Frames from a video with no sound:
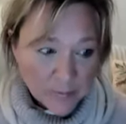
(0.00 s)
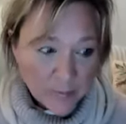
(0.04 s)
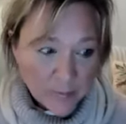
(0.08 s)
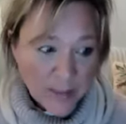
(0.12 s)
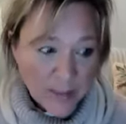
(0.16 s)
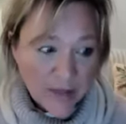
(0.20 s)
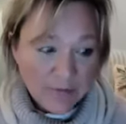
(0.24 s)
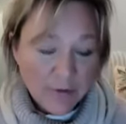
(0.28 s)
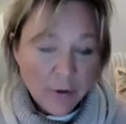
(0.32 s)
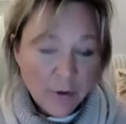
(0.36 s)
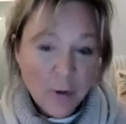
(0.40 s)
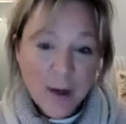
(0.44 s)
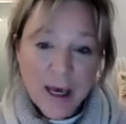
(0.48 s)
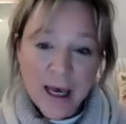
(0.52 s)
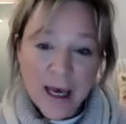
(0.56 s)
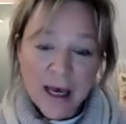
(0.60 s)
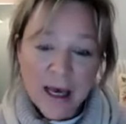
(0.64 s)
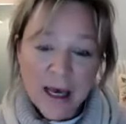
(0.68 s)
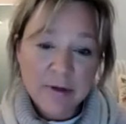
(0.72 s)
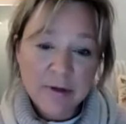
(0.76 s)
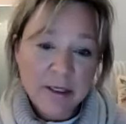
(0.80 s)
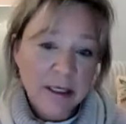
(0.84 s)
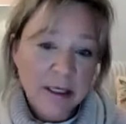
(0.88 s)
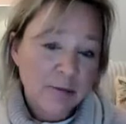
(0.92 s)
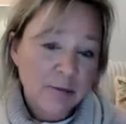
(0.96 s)
if you have
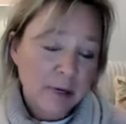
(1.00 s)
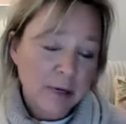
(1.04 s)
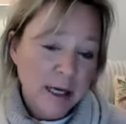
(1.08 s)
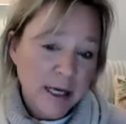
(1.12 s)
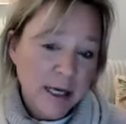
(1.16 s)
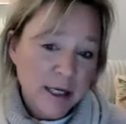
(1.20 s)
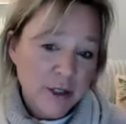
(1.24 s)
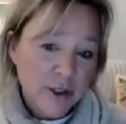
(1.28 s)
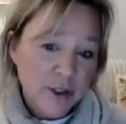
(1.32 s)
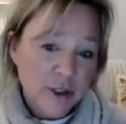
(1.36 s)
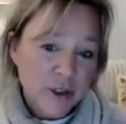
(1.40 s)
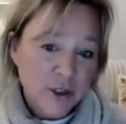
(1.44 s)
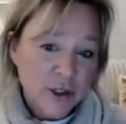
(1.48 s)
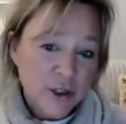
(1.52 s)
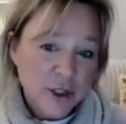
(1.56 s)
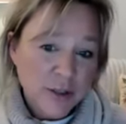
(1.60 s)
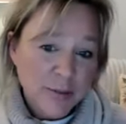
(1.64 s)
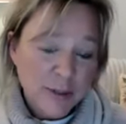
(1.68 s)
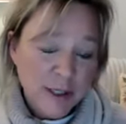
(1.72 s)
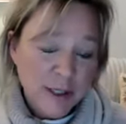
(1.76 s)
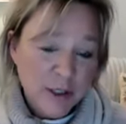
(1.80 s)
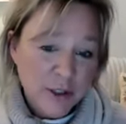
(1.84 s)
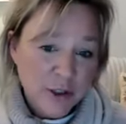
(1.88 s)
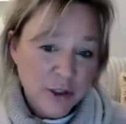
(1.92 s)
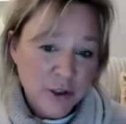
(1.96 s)
any relationship
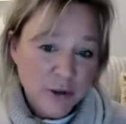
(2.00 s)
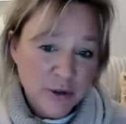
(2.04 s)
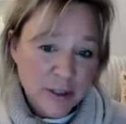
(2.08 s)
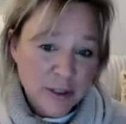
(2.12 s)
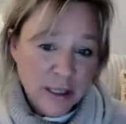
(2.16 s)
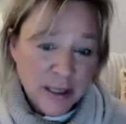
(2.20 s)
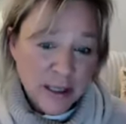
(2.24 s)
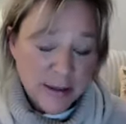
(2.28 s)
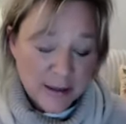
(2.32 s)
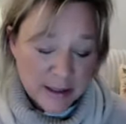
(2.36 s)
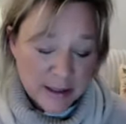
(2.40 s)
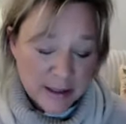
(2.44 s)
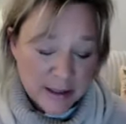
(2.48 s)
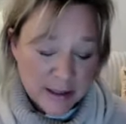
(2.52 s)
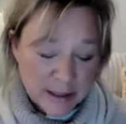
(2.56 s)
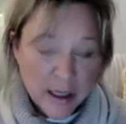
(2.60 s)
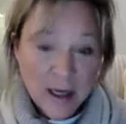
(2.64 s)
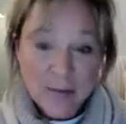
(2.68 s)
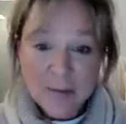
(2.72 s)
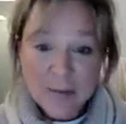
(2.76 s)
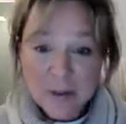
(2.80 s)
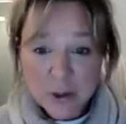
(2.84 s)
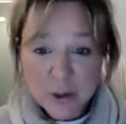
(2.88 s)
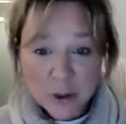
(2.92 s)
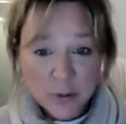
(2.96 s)
issues at this
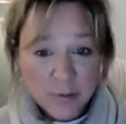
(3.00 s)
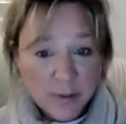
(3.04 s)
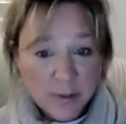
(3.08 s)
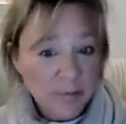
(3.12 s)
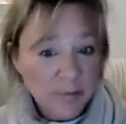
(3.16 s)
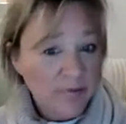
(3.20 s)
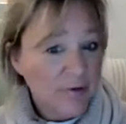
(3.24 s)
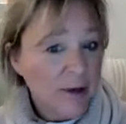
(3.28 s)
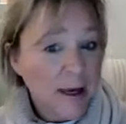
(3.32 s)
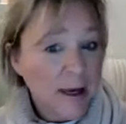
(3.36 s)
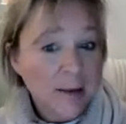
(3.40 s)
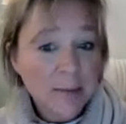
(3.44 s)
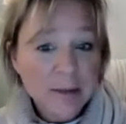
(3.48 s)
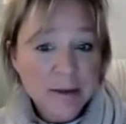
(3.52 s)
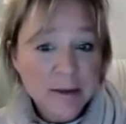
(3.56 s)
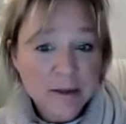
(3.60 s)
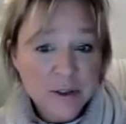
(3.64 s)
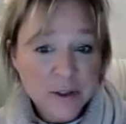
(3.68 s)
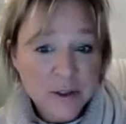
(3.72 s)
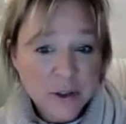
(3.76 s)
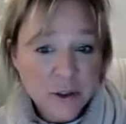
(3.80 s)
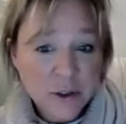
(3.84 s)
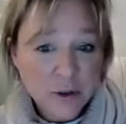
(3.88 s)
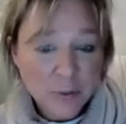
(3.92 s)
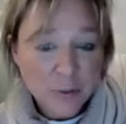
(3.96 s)
time, this could be family,
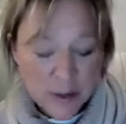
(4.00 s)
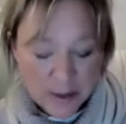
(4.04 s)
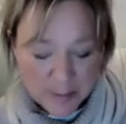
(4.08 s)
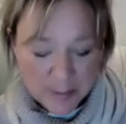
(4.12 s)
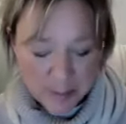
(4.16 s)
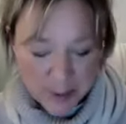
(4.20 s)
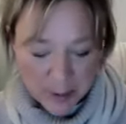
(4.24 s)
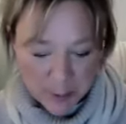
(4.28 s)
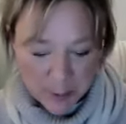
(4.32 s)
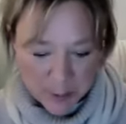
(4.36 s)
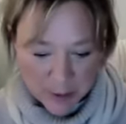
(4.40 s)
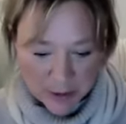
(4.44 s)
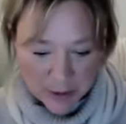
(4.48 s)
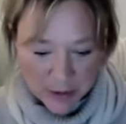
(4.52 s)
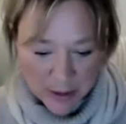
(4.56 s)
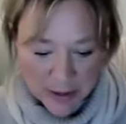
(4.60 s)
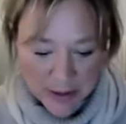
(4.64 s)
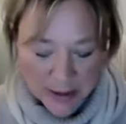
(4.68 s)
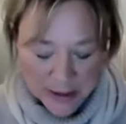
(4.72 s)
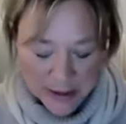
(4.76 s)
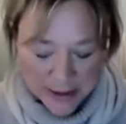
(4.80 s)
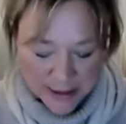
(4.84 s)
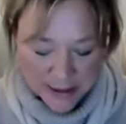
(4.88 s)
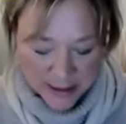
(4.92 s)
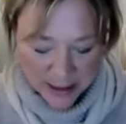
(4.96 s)
this could be with
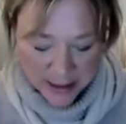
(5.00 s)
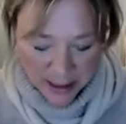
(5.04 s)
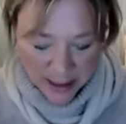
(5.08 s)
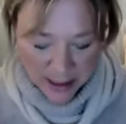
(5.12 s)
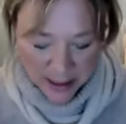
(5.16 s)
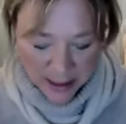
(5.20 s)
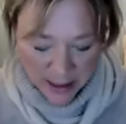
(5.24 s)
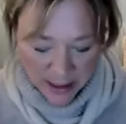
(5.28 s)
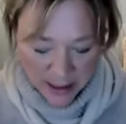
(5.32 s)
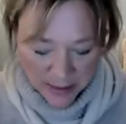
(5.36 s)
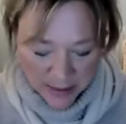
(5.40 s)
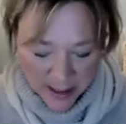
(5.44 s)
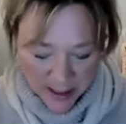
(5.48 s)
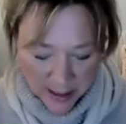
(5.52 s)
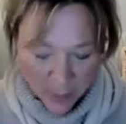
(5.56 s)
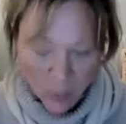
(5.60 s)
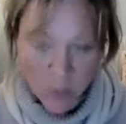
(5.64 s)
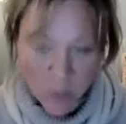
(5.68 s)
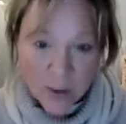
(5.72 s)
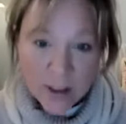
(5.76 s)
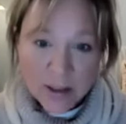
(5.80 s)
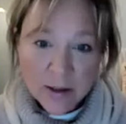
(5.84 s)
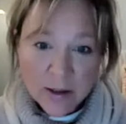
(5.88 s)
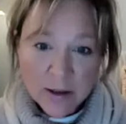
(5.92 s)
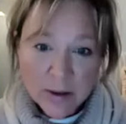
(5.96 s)
others, that
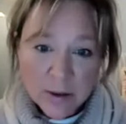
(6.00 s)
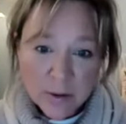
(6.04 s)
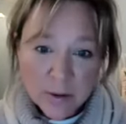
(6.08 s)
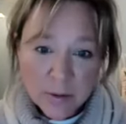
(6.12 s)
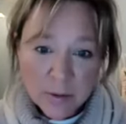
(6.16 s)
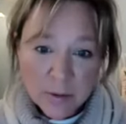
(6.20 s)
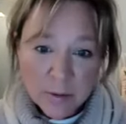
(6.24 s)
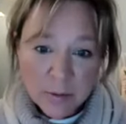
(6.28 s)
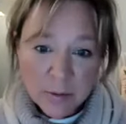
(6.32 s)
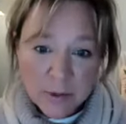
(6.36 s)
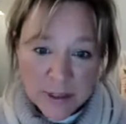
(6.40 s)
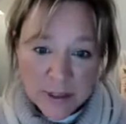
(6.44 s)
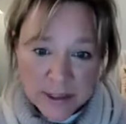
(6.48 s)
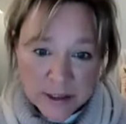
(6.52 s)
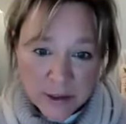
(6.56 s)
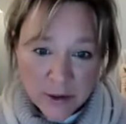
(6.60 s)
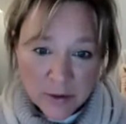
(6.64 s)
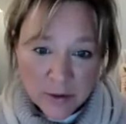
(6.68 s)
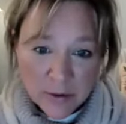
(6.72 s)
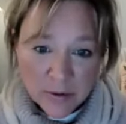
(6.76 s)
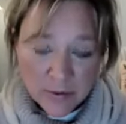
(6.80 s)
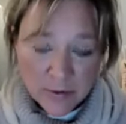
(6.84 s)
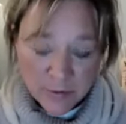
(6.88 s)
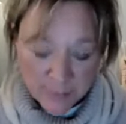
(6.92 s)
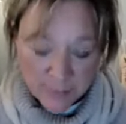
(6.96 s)
will
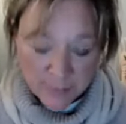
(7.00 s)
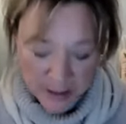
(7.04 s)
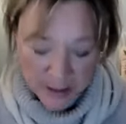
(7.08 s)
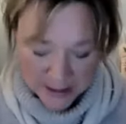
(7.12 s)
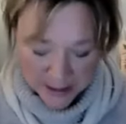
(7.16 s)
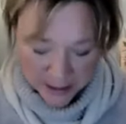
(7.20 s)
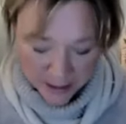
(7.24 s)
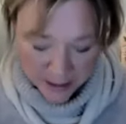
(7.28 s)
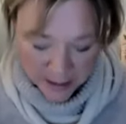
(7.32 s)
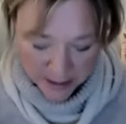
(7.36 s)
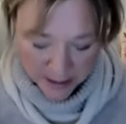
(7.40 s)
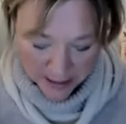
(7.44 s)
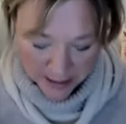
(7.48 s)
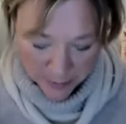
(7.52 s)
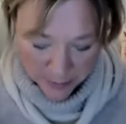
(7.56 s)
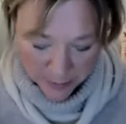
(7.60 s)
resolve, my darling.